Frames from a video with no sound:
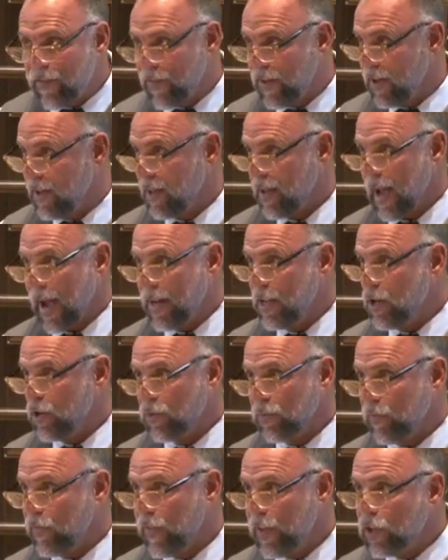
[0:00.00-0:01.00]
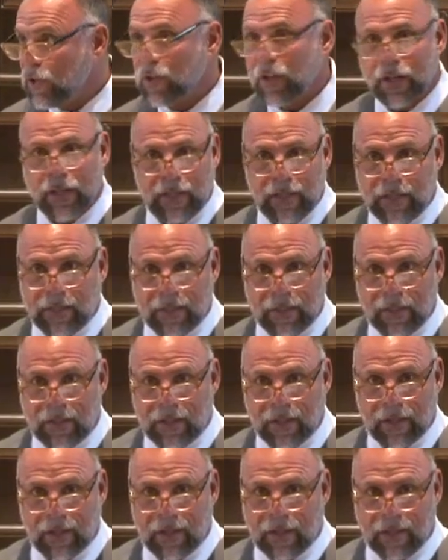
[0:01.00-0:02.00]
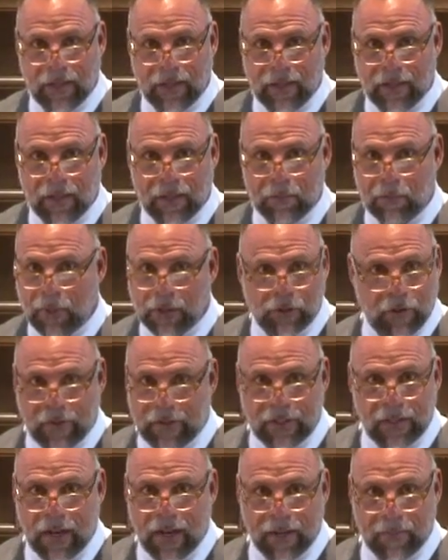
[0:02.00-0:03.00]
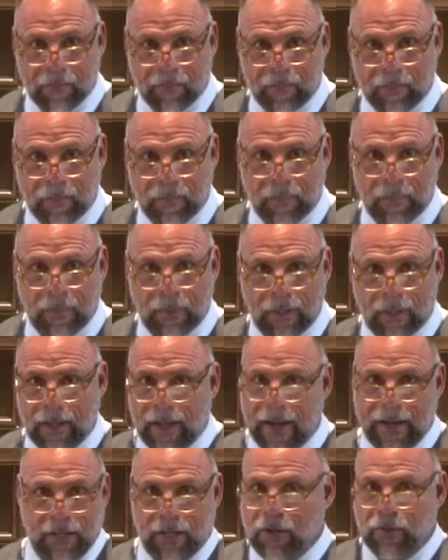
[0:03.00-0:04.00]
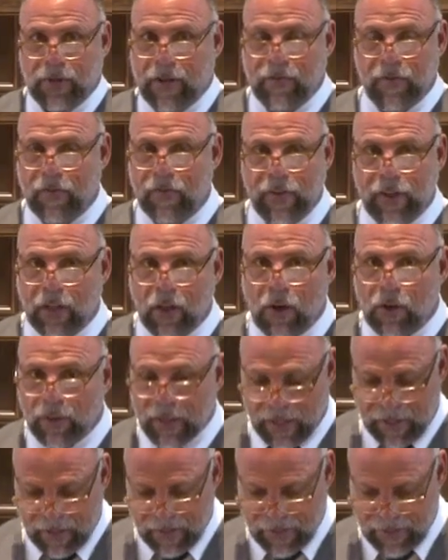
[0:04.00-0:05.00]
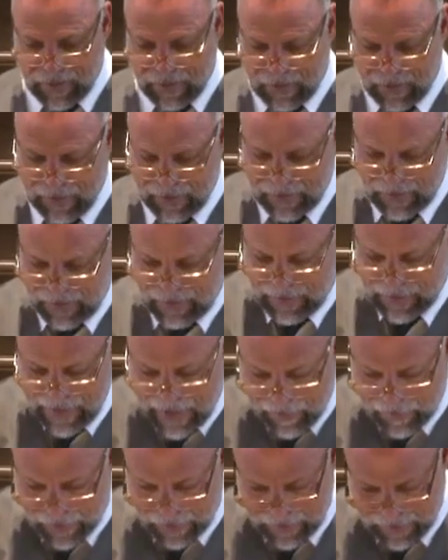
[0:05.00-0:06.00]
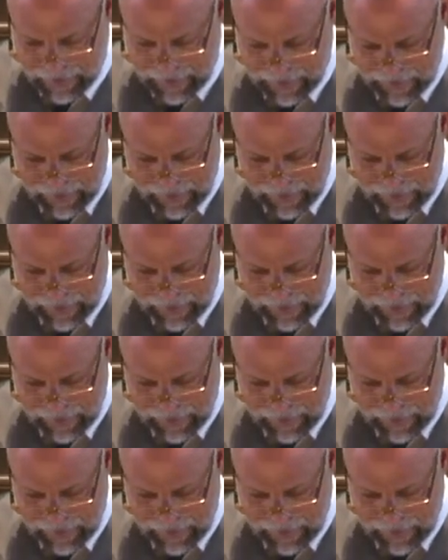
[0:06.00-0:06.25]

ever. I don't feel good much of the time. I don't ever feel holy. Never.